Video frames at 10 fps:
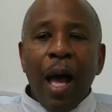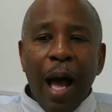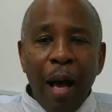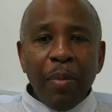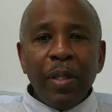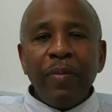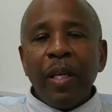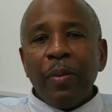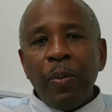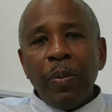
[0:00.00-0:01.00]
I believe
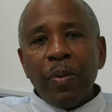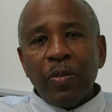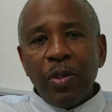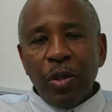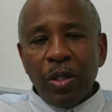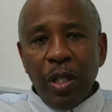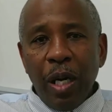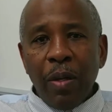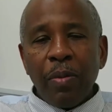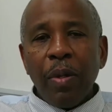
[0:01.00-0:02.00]
that the people of
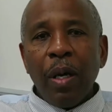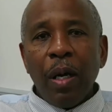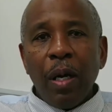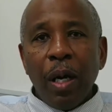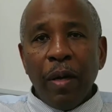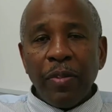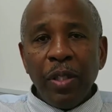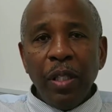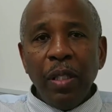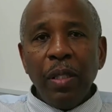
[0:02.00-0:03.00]
Georgetown have
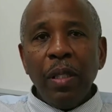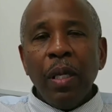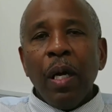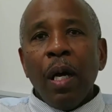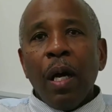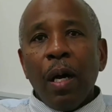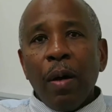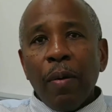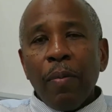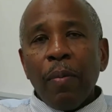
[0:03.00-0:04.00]
seen
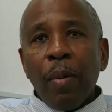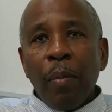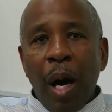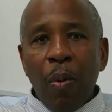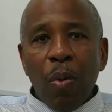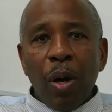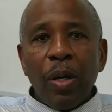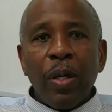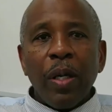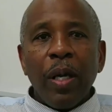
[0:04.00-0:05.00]
my
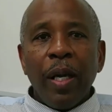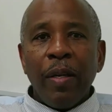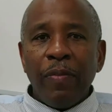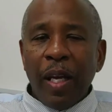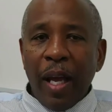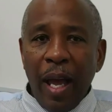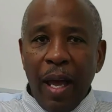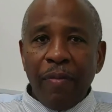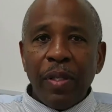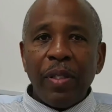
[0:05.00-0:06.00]
work, and if they
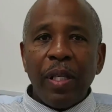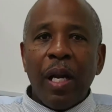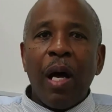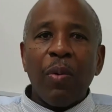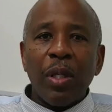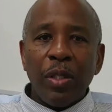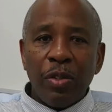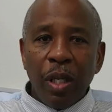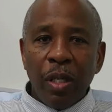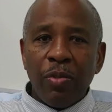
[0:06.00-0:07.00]
haven't, then I will
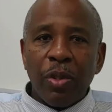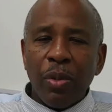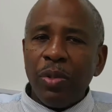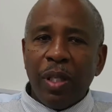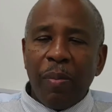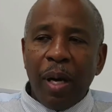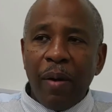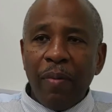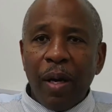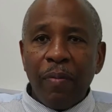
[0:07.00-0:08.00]
introduce them.
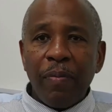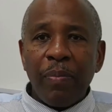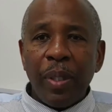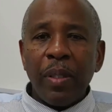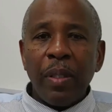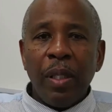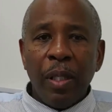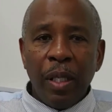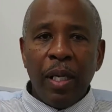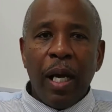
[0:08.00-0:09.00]
I've been
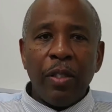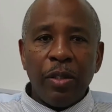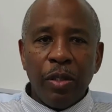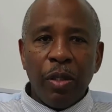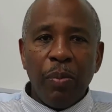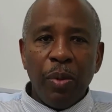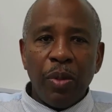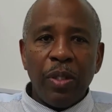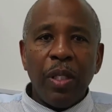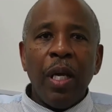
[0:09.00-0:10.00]
getting out into the
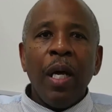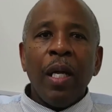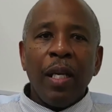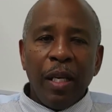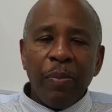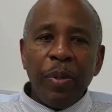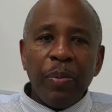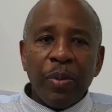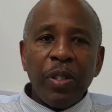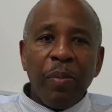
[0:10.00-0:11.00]
community, letting
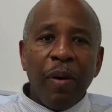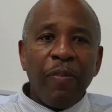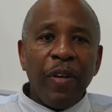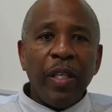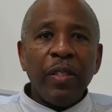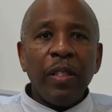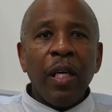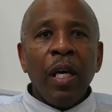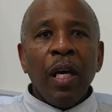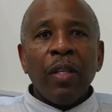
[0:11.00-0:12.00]
people see my face.